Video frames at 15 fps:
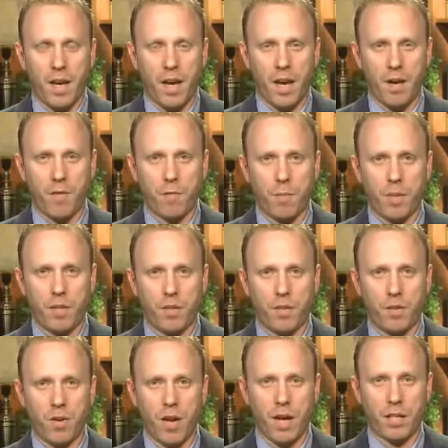have been
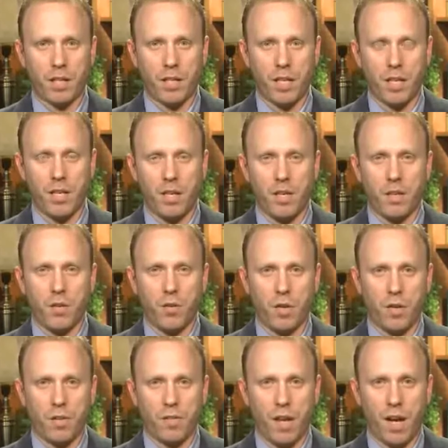correctly
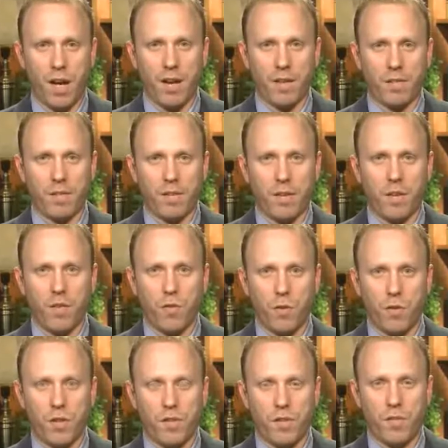criticized
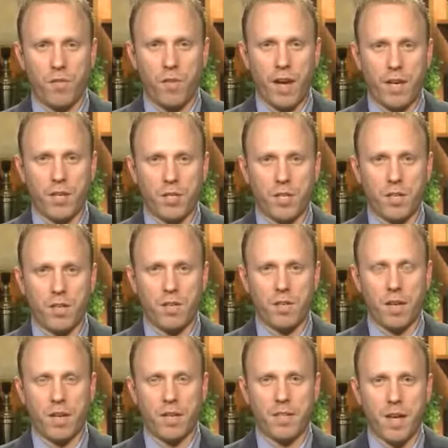for these invasions
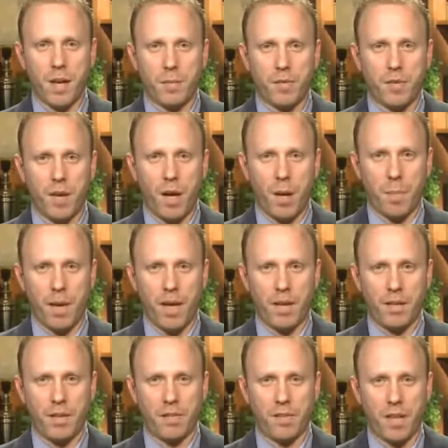and attempts to upend the